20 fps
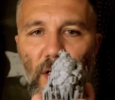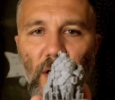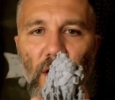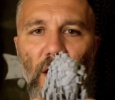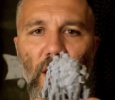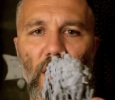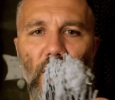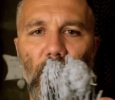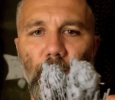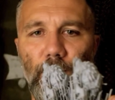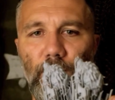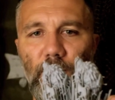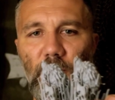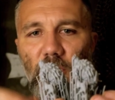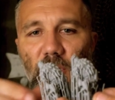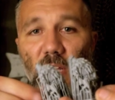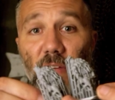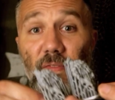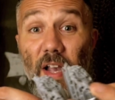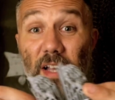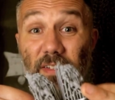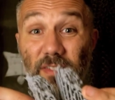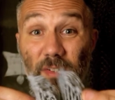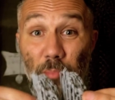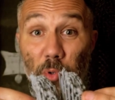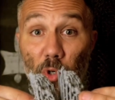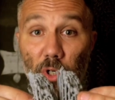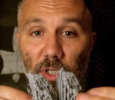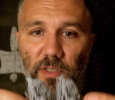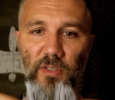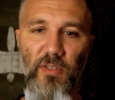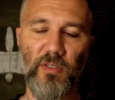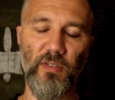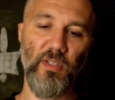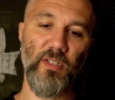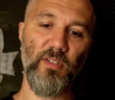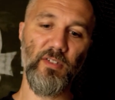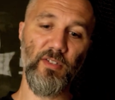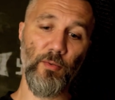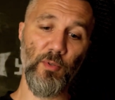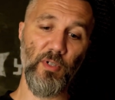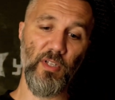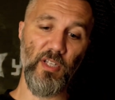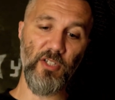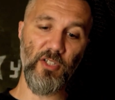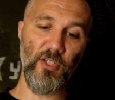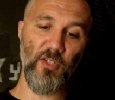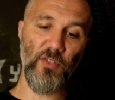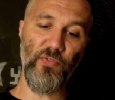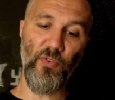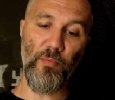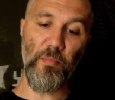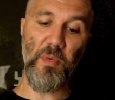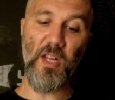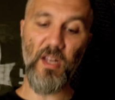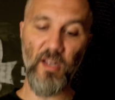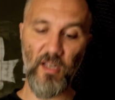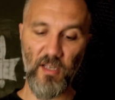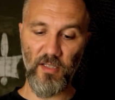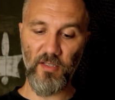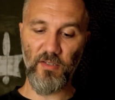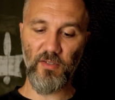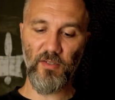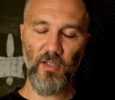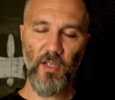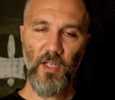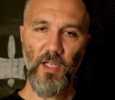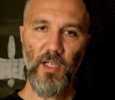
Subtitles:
They've got supports, and so one of the issues for me is